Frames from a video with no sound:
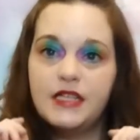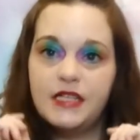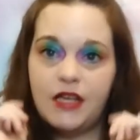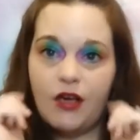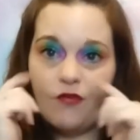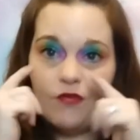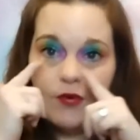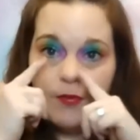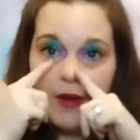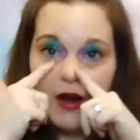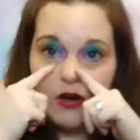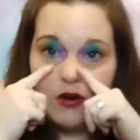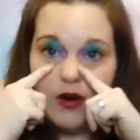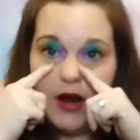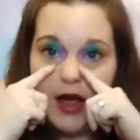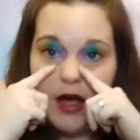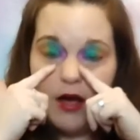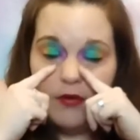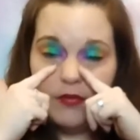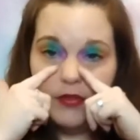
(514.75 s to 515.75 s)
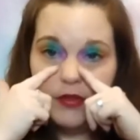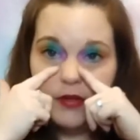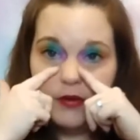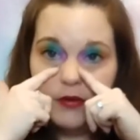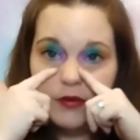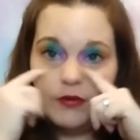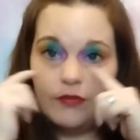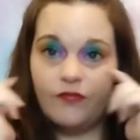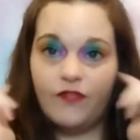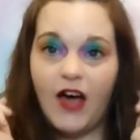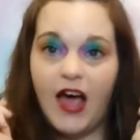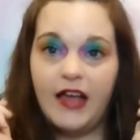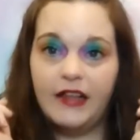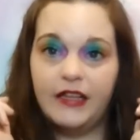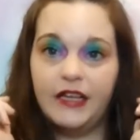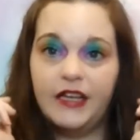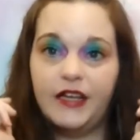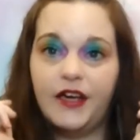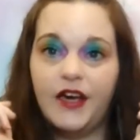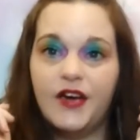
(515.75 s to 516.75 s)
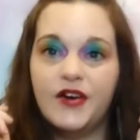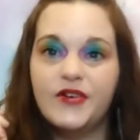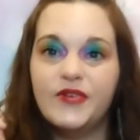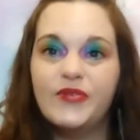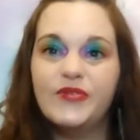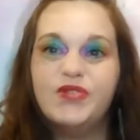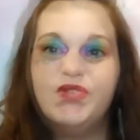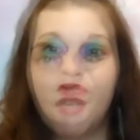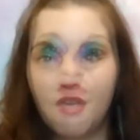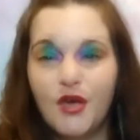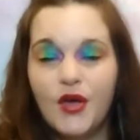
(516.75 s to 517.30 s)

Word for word: So for my crown, the violet goes.